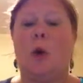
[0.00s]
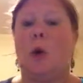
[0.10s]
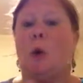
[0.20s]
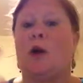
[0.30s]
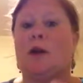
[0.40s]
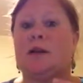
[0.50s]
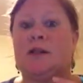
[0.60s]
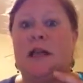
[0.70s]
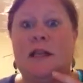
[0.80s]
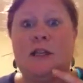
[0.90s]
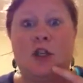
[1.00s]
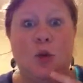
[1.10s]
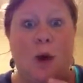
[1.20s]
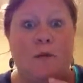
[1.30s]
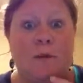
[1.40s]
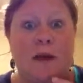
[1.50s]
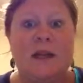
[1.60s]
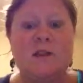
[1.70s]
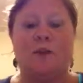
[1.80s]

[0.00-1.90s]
or 10 to 12 minutes.